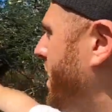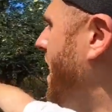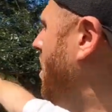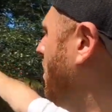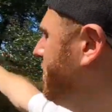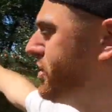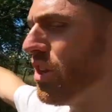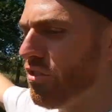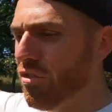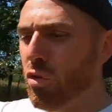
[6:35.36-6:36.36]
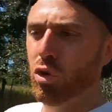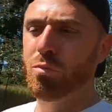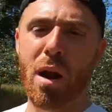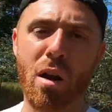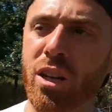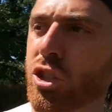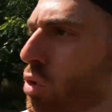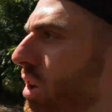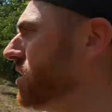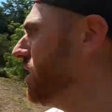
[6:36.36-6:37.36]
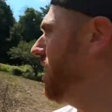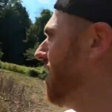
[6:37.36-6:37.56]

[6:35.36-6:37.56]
we got all these fruit-bearing trees in